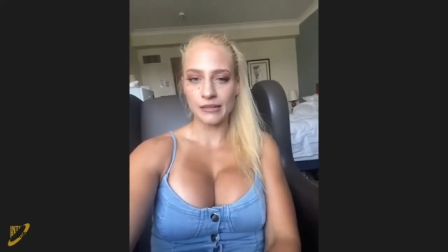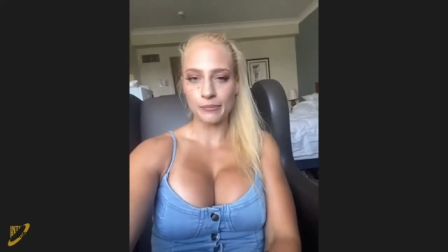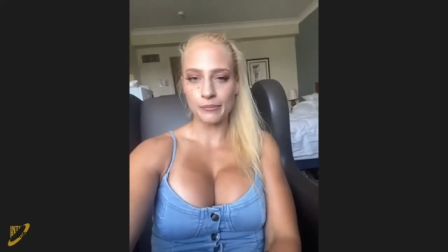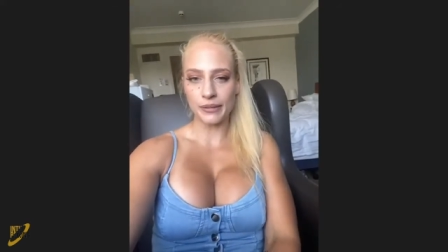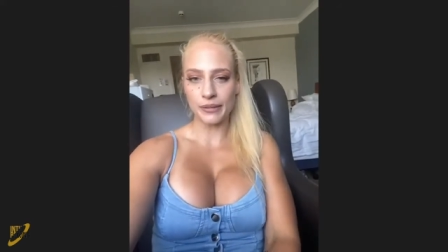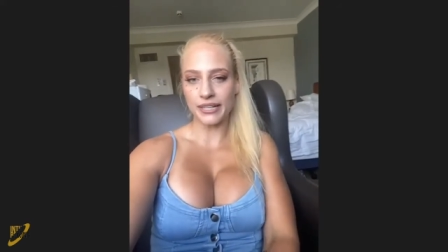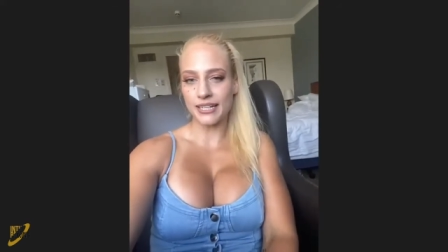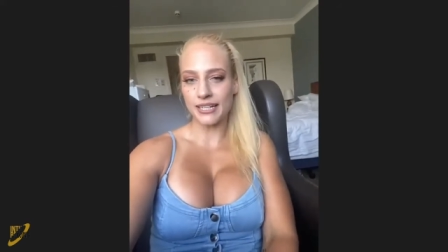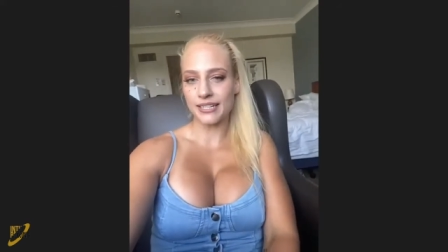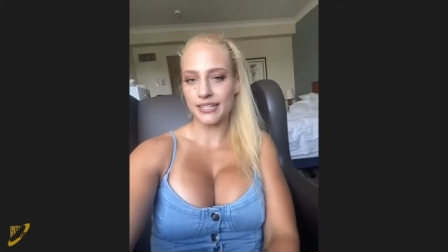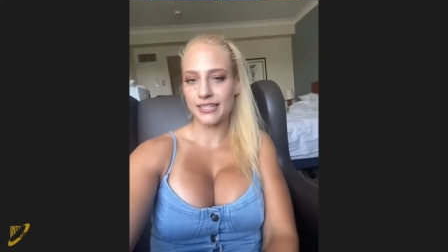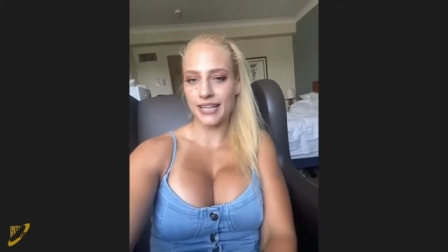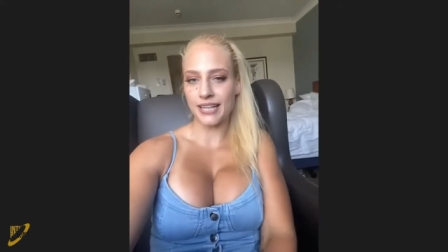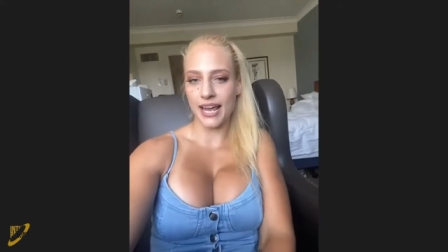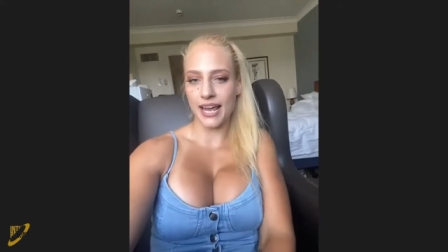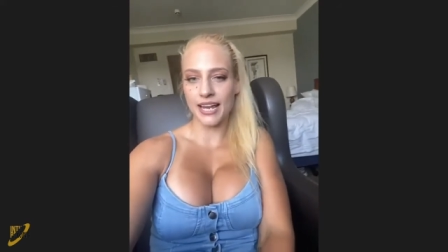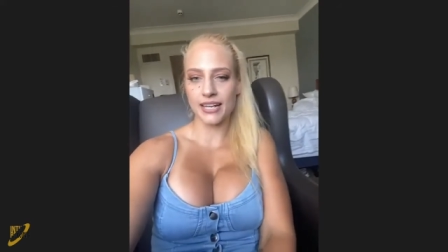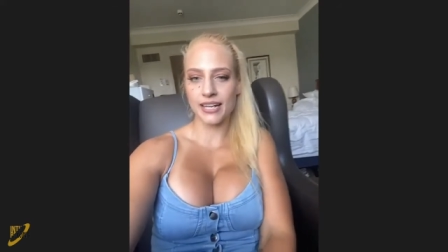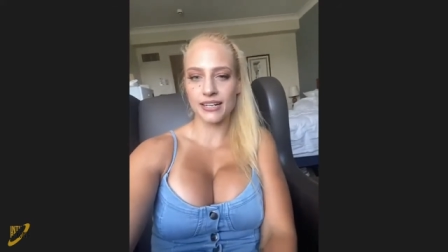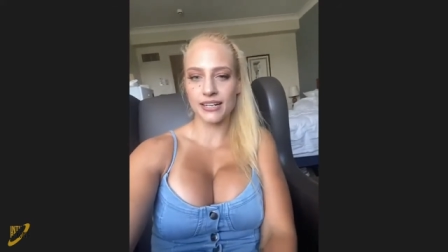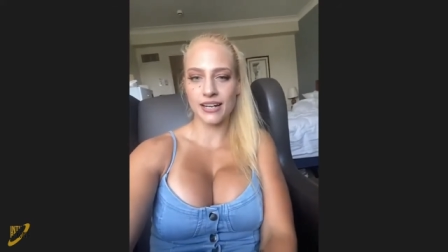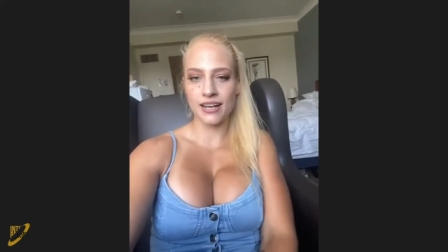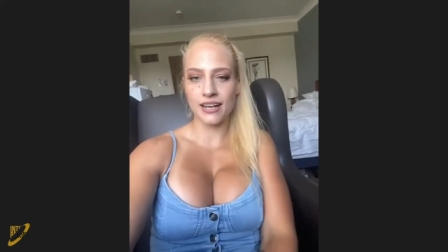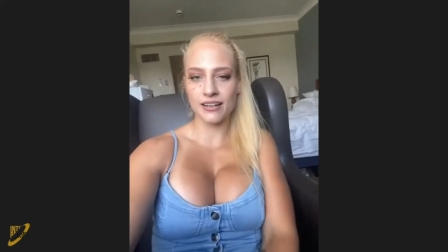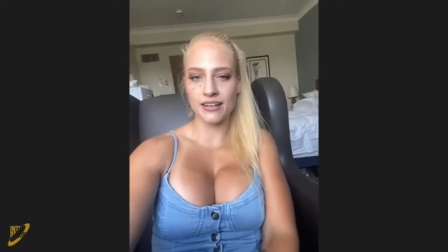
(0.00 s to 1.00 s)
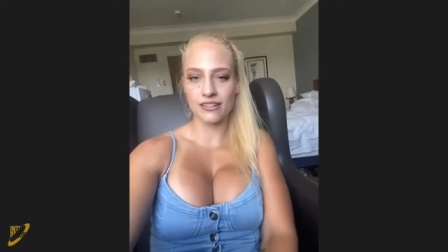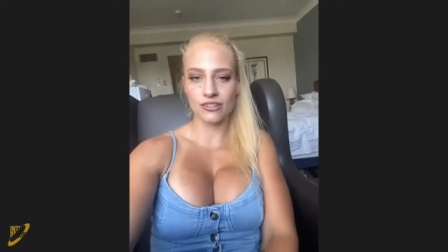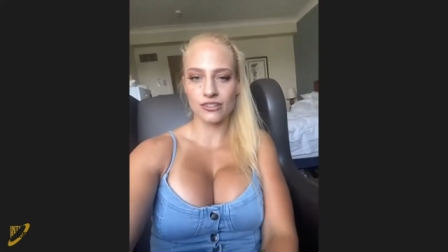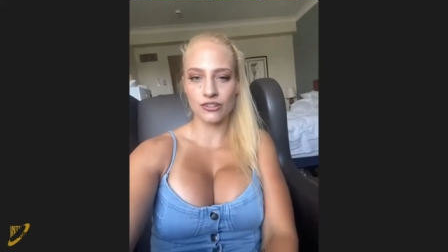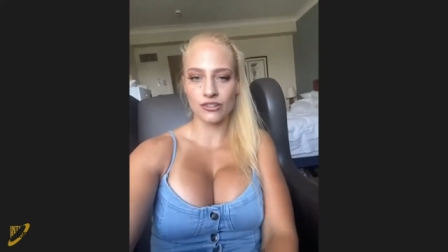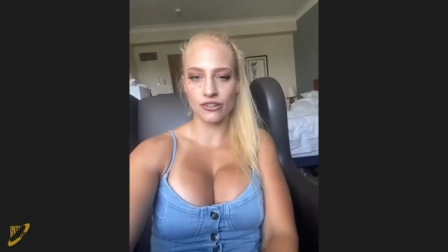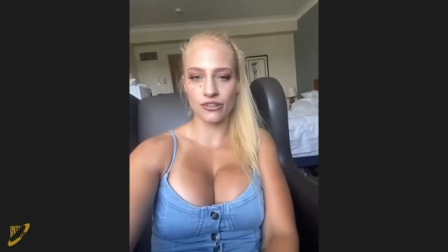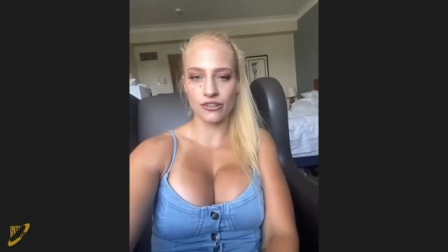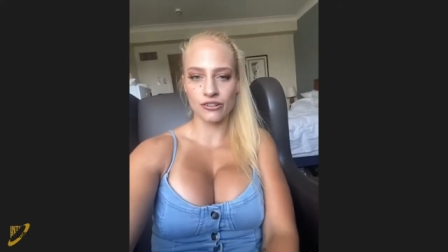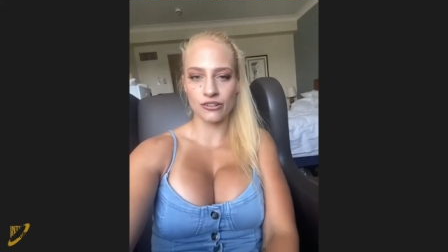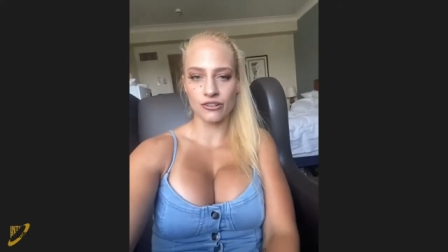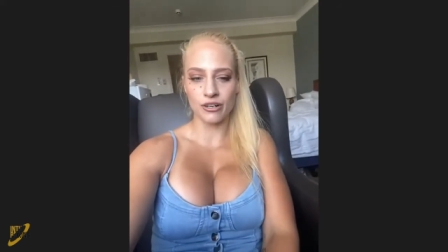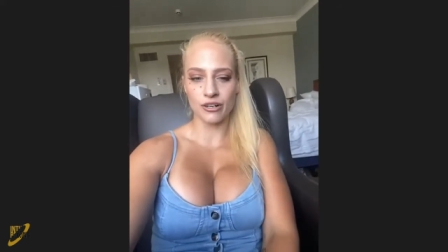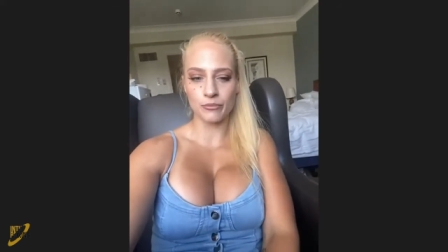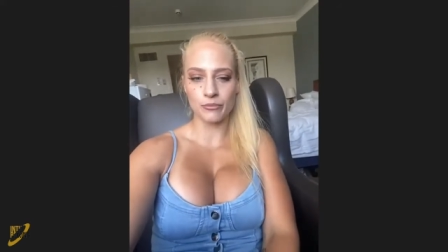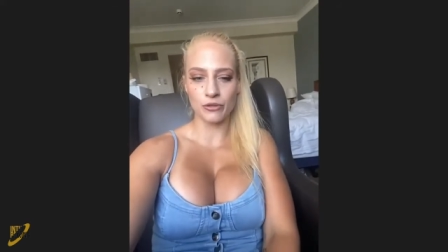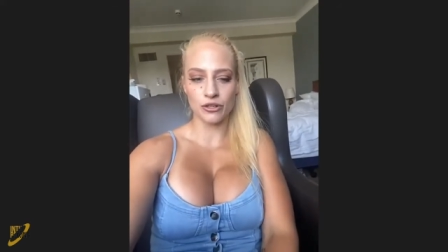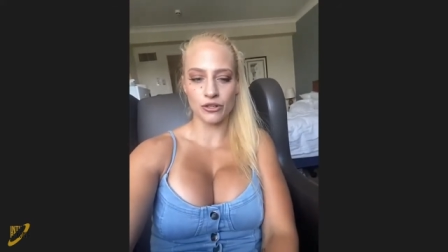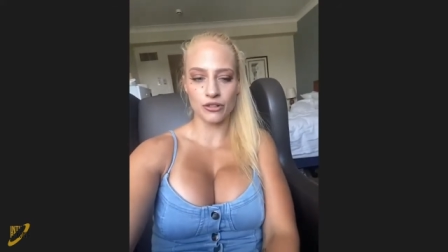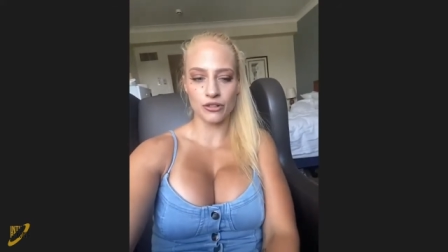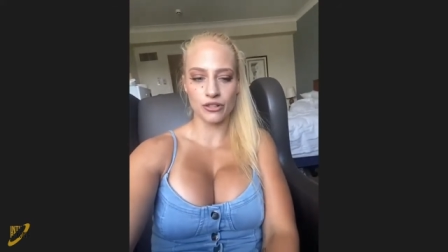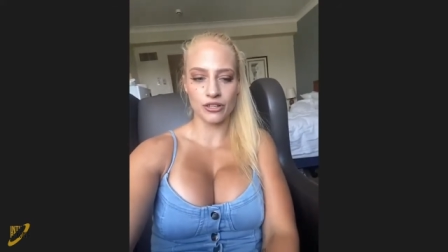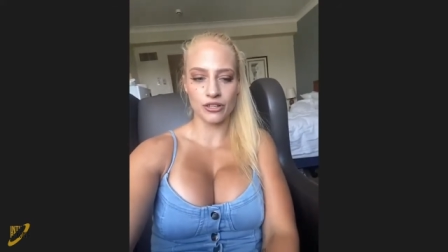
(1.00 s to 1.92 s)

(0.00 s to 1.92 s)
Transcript: But in saying that, you know, I'm not going